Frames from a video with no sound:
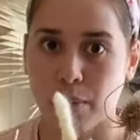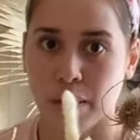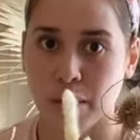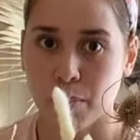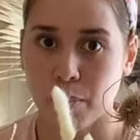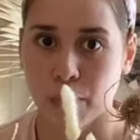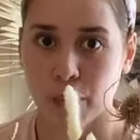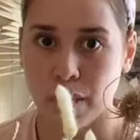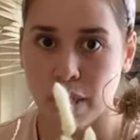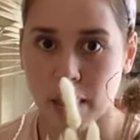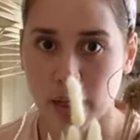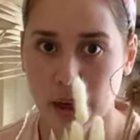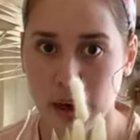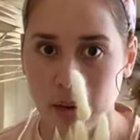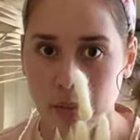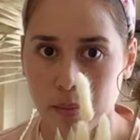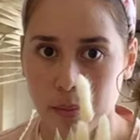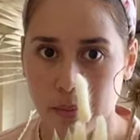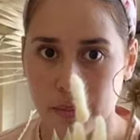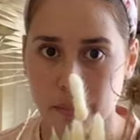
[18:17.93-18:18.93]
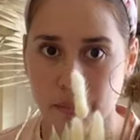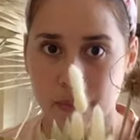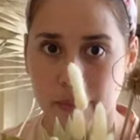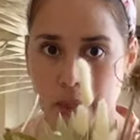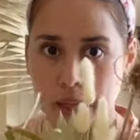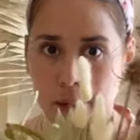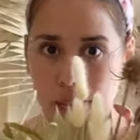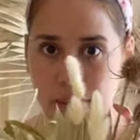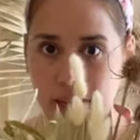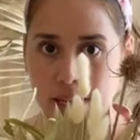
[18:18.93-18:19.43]
put that
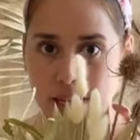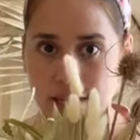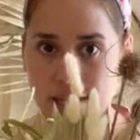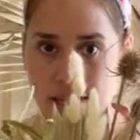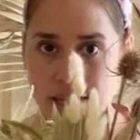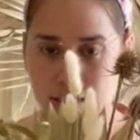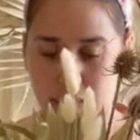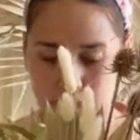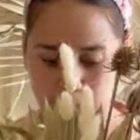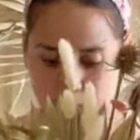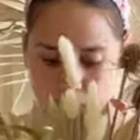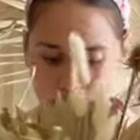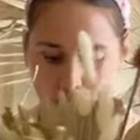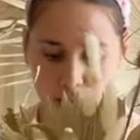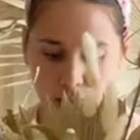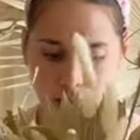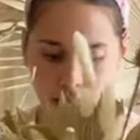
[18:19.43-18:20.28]
big piece there.